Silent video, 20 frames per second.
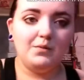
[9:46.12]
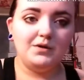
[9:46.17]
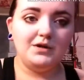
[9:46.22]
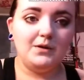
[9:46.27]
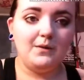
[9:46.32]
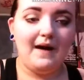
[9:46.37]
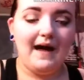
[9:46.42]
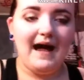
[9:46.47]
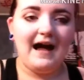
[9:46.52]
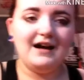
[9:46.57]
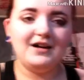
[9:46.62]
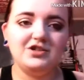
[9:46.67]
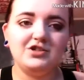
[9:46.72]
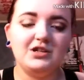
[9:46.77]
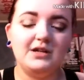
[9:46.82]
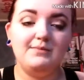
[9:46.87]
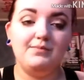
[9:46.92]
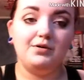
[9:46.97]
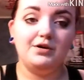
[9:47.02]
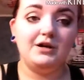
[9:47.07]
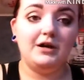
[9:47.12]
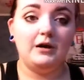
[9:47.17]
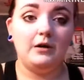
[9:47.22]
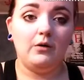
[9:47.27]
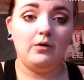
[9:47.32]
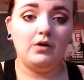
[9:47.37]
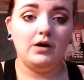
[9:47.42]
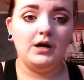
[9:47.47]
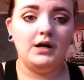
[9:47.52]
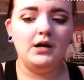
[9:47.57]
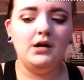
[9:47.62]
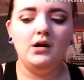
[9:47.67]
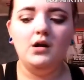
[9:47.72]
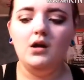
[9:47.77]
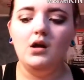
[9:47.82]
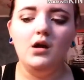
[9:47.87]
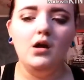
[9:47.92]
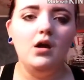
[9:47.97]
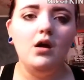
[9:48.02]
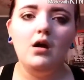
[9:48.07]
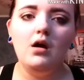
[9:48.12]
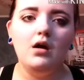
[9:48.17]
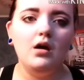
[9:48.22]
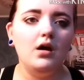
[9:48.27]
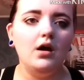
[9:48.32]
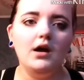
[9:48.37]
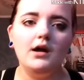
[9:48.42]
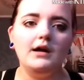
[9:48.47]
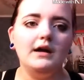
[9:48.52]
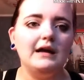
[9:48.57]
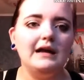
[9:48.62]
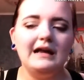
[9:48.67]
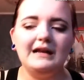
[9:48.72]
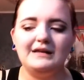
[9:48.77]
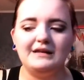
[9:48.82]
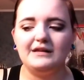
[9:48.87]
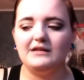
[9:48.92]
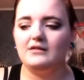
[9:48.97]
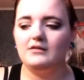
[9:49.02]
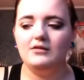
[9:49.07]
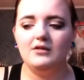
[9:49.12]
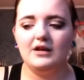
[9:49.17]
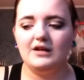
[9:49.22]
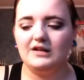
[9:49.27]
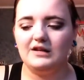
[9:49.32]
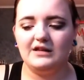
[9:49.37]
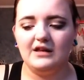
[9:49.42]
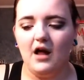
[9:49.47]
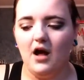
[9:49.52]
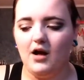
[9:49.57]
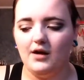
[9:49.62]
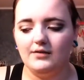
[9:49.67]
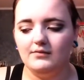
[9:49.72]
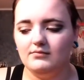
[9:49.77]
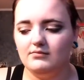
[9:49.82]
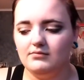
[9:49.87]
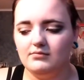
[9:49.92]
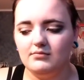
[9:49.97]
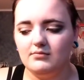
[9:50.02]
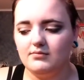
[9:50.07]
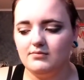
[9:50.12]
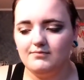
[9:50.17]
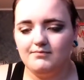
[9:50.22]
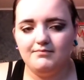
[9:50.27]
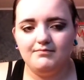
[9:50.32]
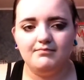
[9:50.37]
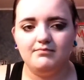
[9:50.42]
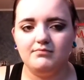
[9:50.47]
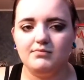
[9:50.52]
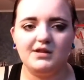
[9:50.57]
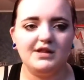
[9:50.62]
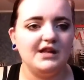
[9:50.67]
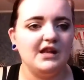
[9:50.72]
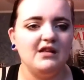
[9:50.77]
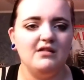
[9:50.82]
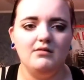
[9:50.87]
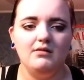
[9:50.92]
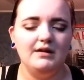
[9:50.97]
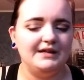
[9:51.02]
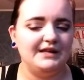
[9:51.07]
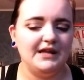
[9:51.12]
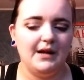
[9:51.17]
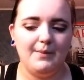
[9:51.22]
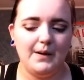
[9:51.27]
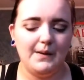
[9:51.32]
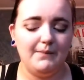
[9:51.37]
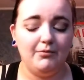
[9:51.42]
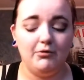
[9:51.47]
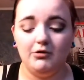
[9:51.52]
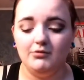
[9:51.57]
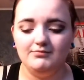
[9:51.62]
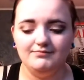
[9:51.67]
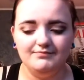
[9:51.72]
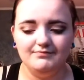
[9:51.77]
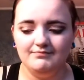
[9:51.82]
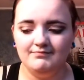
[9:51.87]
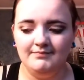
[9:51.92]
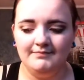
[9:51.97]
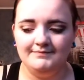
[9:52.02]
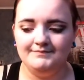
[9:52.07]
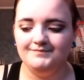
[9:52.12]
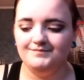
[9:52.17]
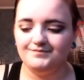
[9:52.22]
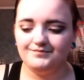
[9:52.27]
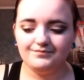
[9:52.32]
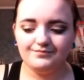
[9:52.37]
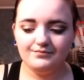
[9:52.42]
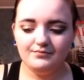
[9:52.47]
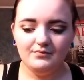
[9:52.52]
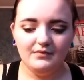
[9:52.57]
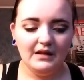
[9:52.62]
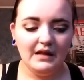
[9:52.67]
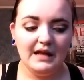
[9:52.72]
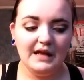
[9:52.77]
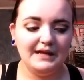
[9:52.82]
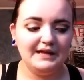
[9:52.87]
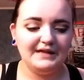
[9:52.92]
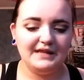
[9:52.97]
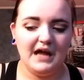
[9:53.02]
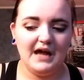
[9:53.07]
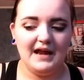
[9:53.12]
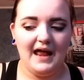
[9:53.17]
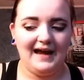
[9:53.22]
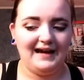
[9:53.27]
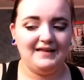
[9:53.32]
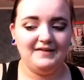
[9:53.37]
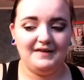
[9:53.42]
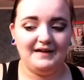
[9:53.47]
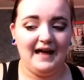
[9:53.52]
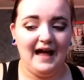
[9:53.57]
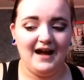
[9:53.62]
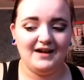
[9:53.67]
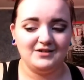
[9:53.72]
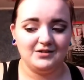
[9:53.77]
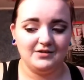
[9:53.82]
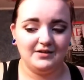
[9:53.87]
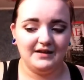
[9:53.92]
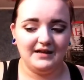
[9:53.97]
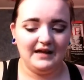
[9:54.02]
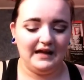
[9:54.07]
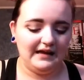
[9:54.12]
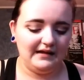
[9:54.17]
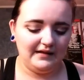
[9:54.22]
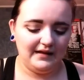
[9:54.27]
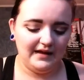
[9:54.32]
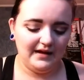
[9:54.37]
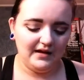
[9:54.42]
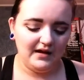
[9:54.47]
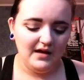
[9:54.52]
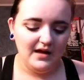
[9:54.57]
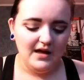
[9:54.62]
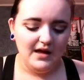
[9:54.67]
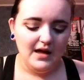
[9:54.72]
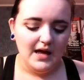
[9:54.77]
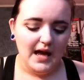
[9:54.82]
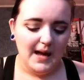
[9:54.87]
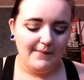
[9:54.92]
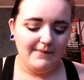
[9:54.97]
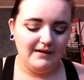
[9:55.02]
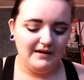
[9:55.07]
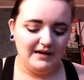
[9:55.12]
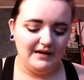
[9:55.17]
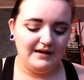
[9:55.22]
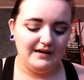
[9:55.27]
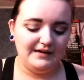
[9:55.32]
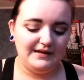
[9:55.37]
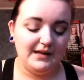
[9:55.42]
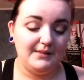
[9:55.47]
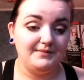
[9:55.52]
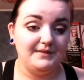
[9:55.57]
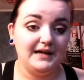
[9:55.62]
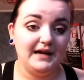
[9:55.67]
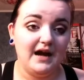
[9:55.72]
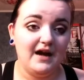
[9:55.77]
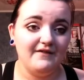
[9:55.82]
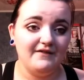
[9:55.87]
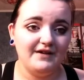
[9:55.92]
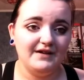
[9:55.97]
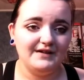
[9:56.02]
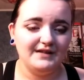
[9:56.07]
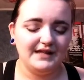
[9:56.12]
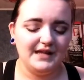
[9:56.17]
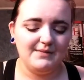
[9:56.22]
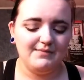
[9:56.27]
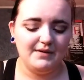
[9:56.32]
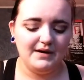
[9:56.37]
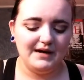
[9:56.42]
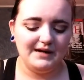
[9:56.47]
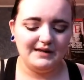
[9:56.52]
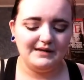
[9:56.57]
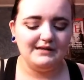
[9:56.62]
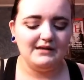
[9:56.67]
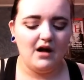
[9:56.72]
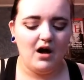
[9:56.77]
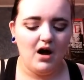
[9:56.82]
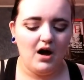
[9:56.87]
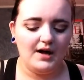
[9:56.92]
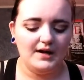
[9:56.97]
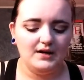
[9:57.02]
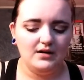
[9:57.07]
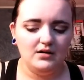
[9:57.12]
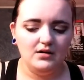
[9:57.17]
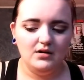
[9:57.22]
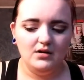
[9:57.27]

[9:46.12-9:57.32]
when you actually put it on, it's not purple. It's not anything actually. I mean, it is something obviously, but it's not